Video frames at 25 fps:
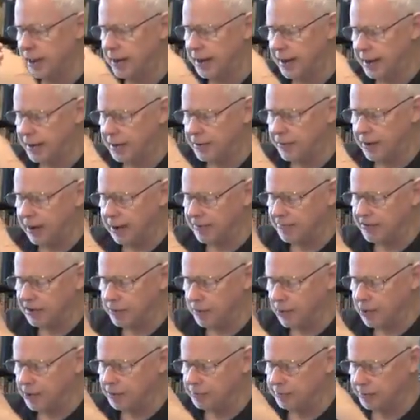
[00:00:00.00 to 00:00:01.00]
not anti-gravity.
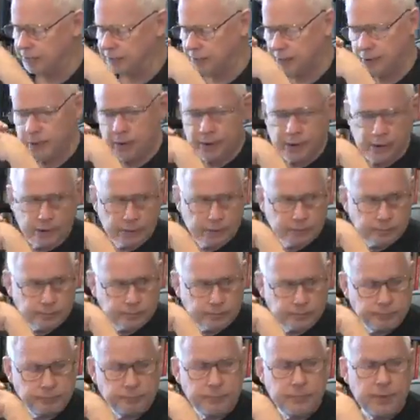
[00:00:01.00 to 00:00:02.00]
What is it?
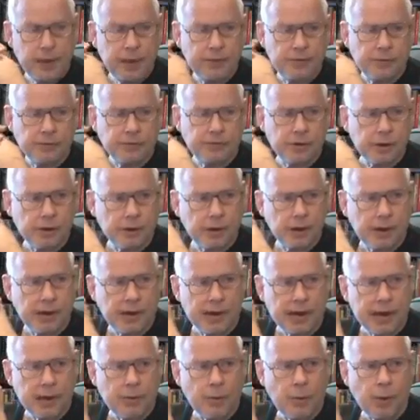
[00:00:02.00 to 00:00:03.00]
And there's a
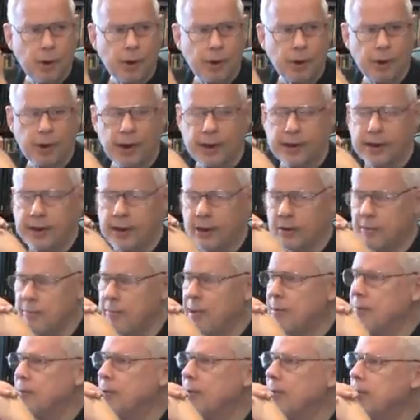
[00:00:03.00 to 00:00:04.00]
neat word, and I can't
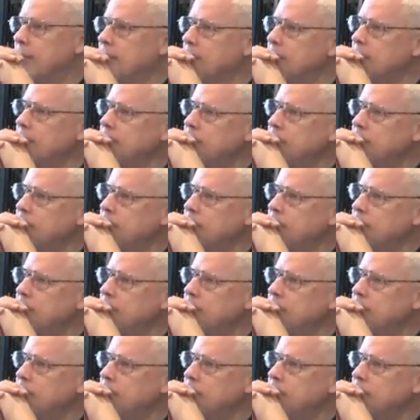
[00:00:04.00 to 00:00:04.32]
remember.